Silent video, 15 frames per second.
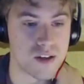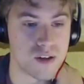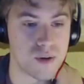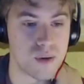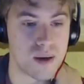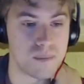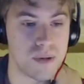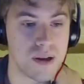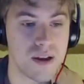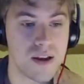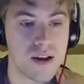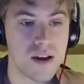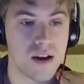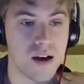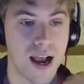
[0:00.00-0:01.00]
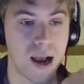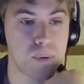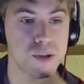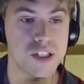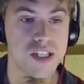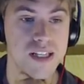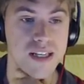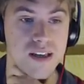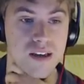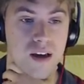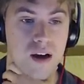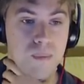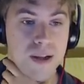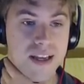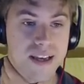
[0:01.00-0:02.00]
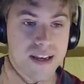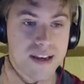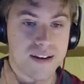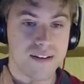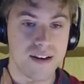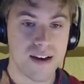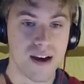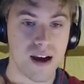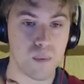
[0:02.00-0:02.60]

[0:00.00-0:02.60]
So, Appletini can come in here,